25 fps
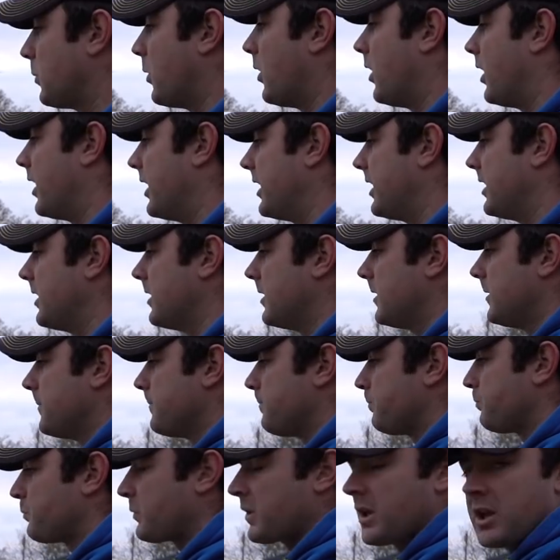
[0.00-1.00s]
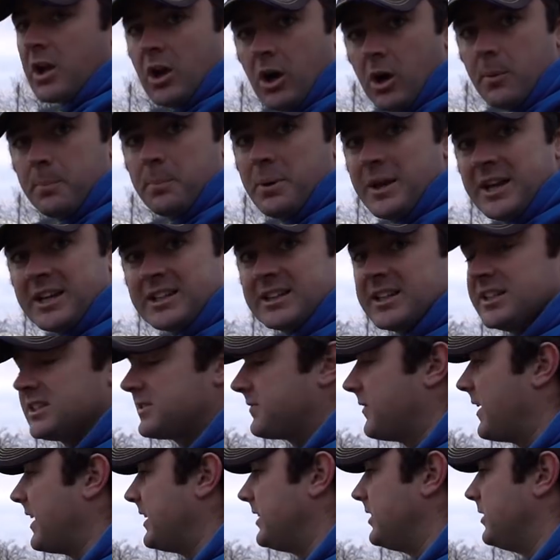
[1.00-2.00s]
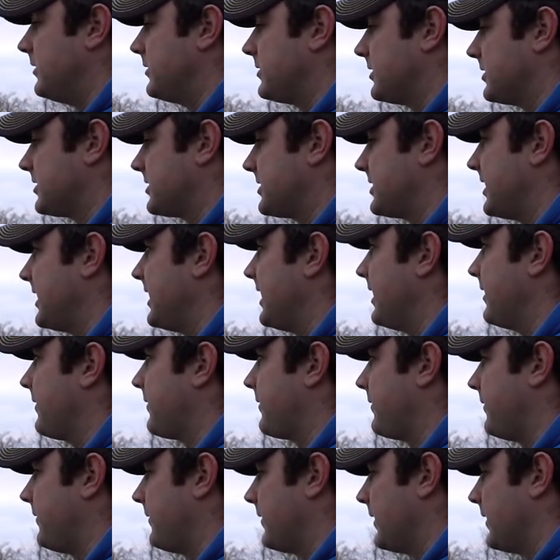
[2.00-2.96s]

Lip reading: why I picked this venue, to see if,